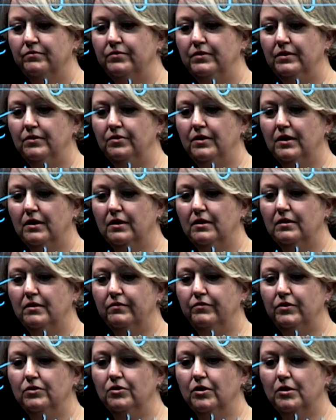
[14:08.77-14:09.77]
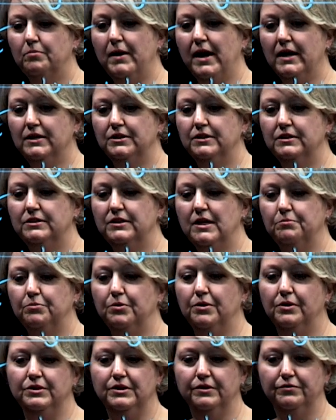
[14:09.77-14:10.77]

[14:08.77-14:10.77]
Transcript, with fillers: if you think, if you look back to the temporary